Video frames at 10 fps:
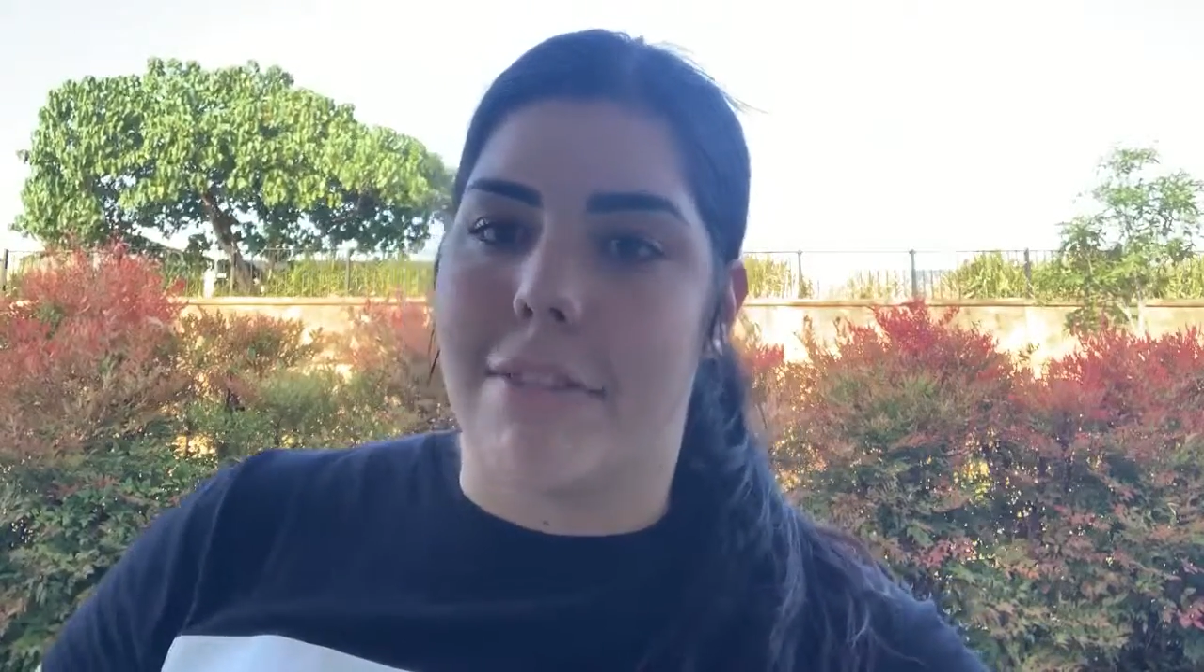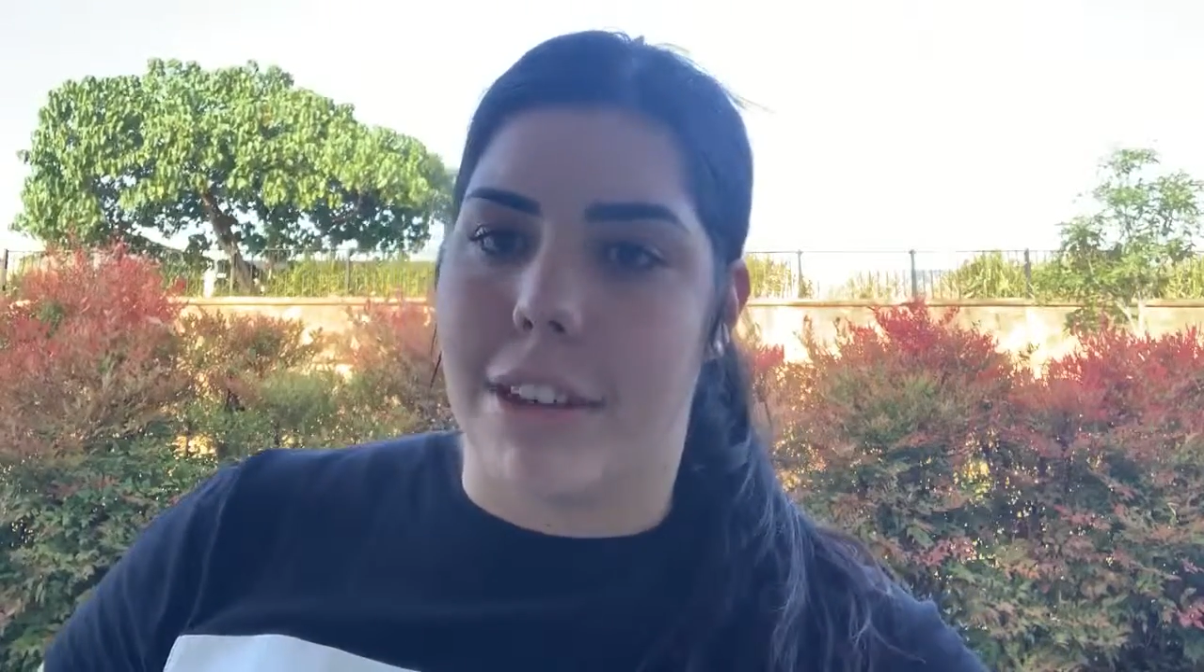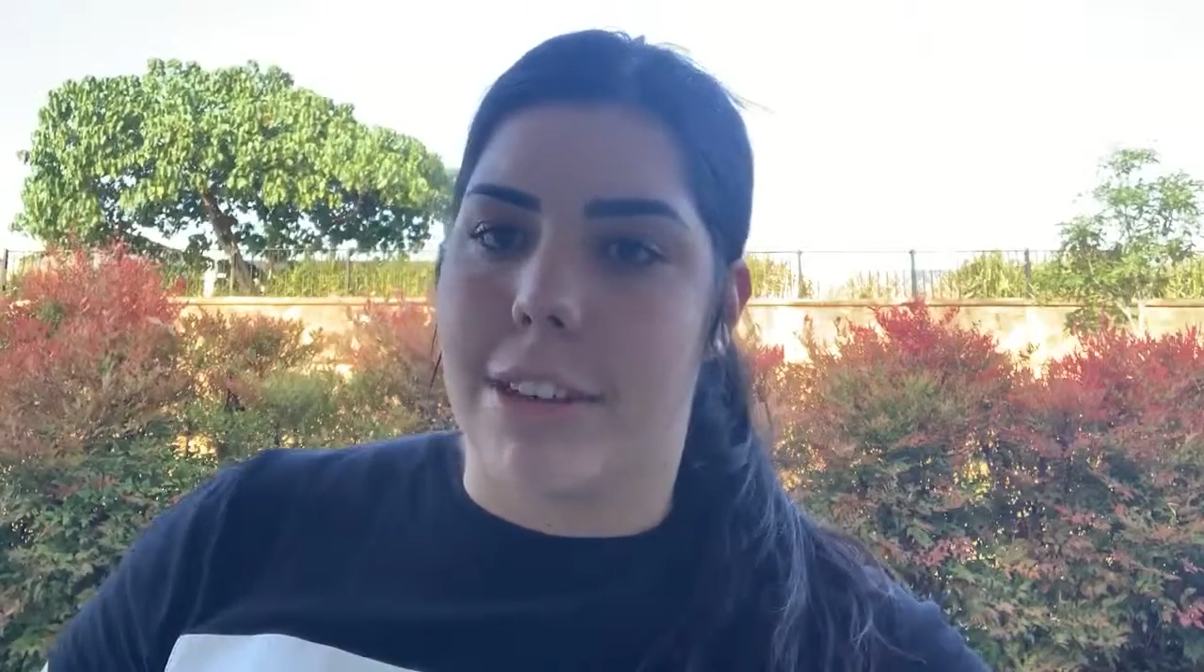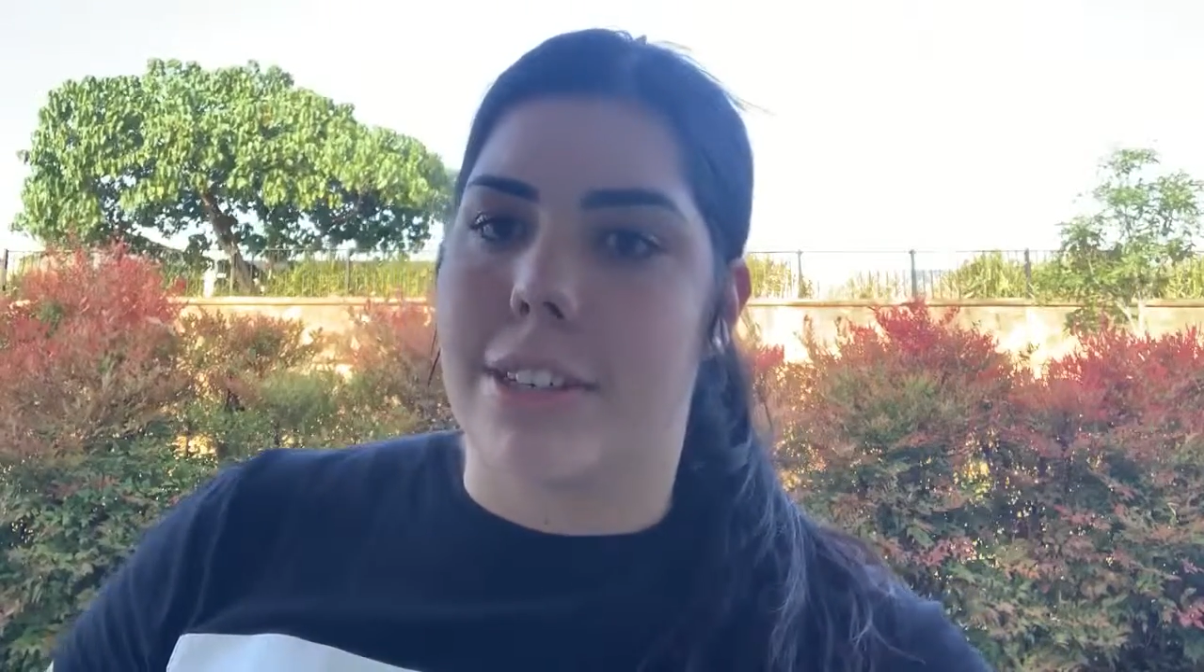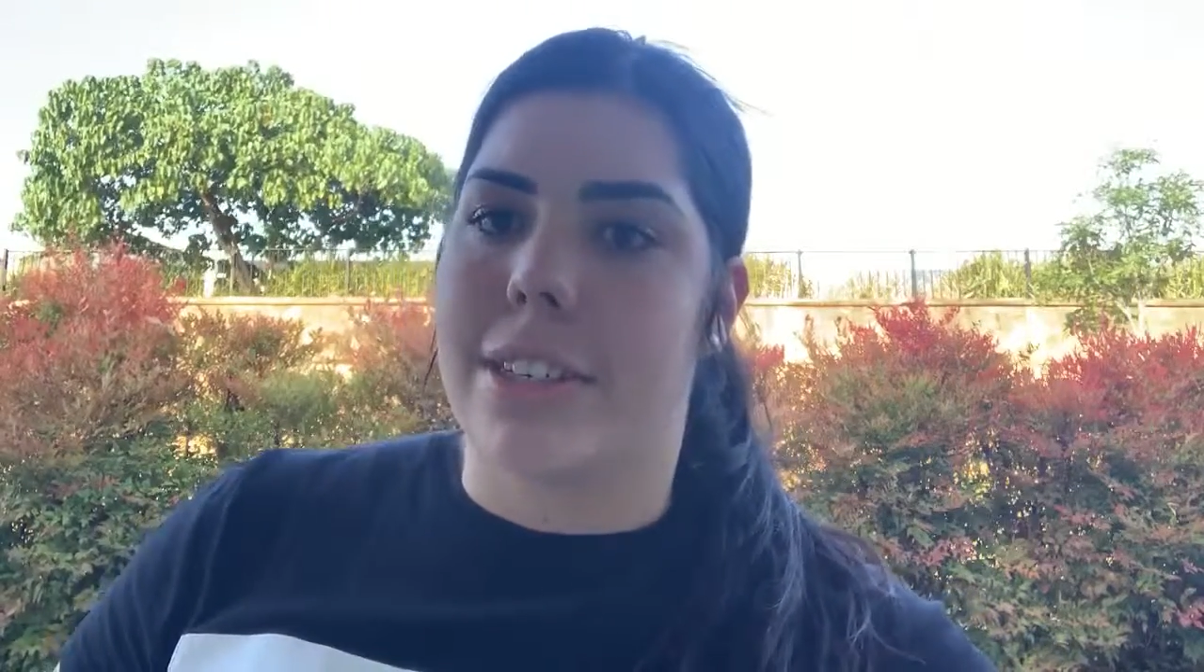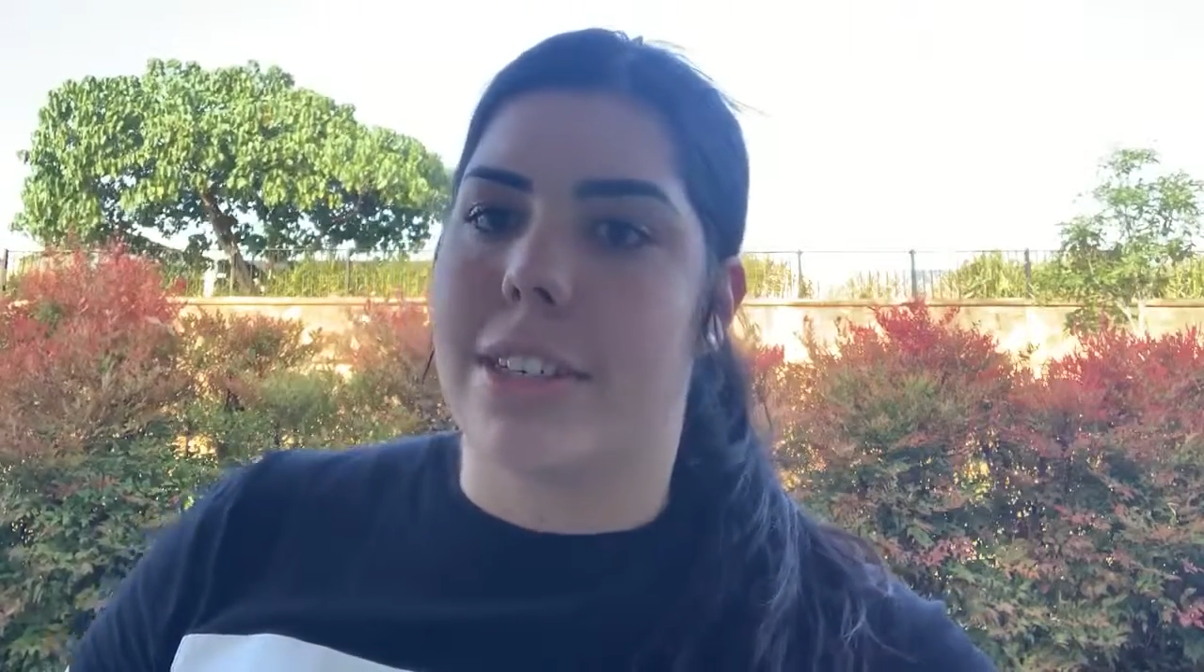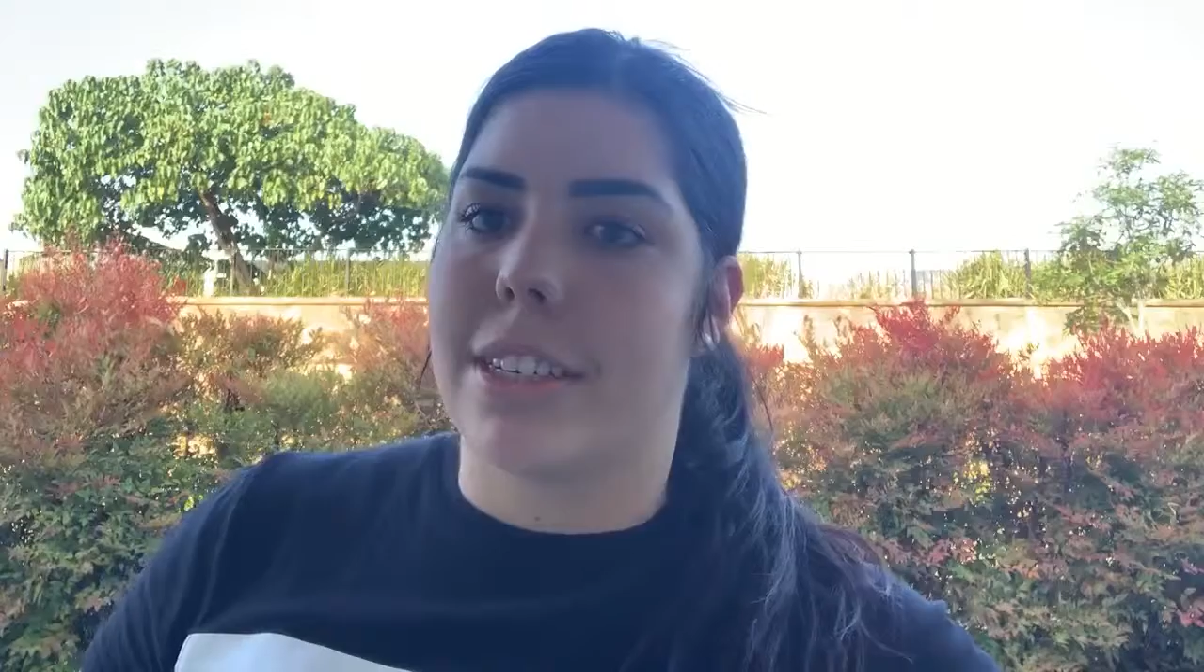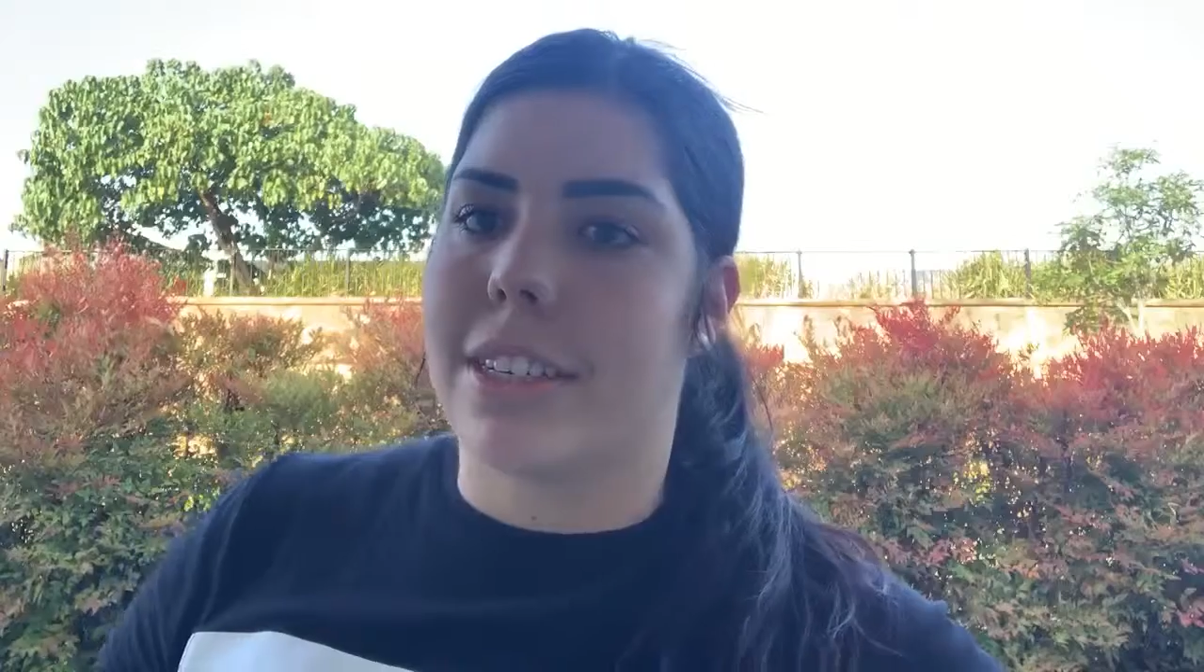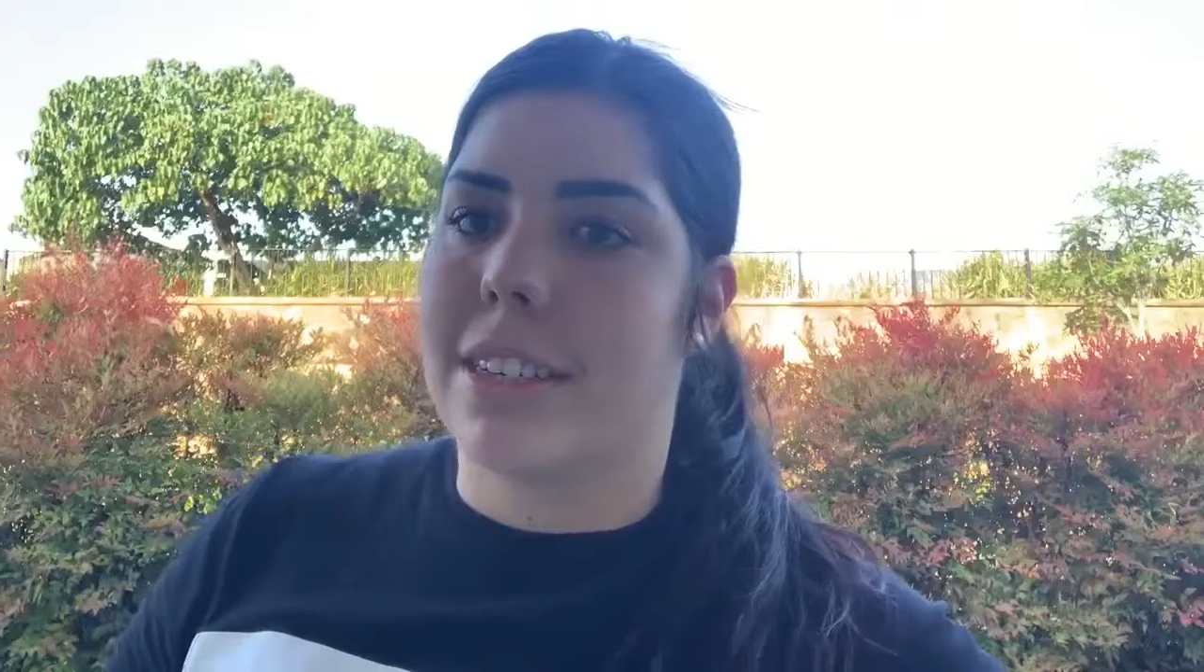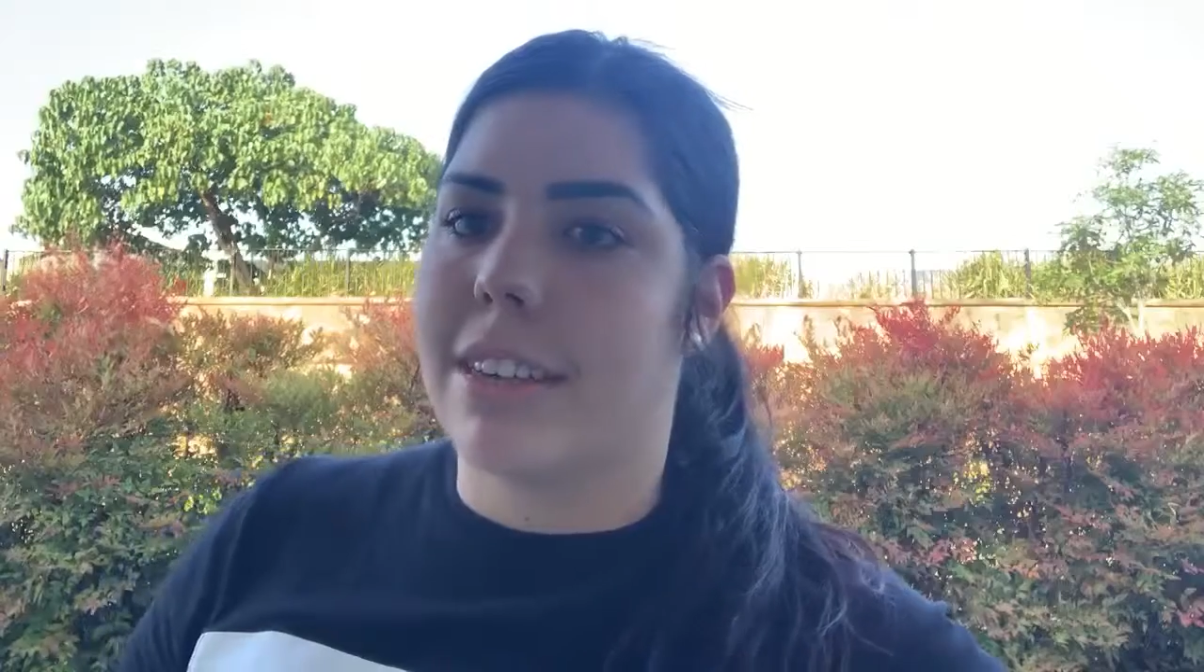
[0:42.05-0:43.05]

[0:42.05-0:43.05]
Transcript: have lost